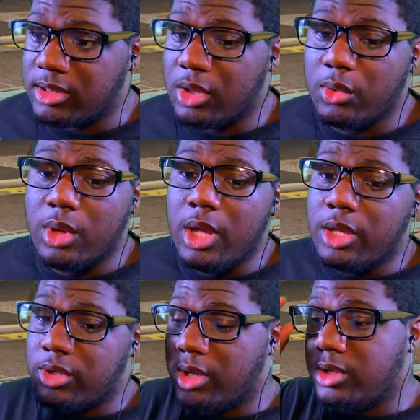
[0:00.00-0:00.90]
so
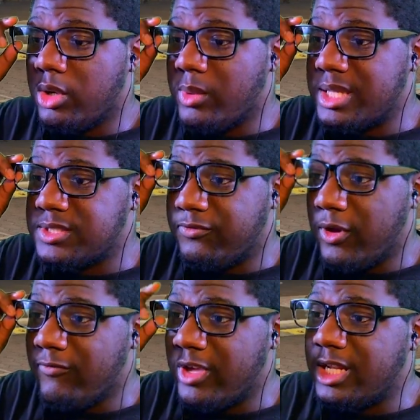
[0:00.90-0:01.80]
you're under arrest
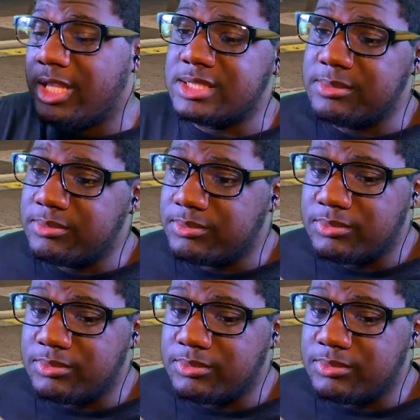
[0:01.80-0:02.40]
for vandalism,